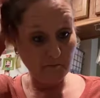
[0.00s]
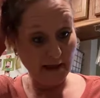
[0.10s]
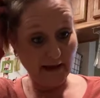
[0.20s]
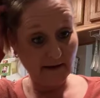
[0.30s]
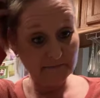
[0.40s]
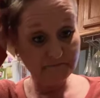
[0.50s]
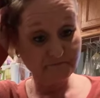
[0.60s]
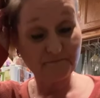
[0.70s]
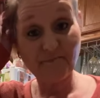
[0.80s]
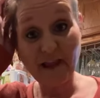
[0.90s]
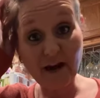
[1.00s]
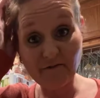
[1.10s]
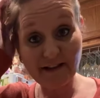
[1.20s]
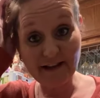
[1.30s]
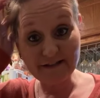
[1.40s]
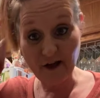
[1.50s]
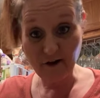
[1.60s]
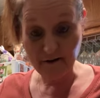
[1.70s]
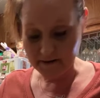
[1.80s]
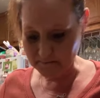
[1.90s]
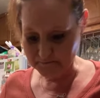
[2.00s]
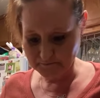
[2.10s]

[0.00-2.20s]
pan, everything gets hot on it.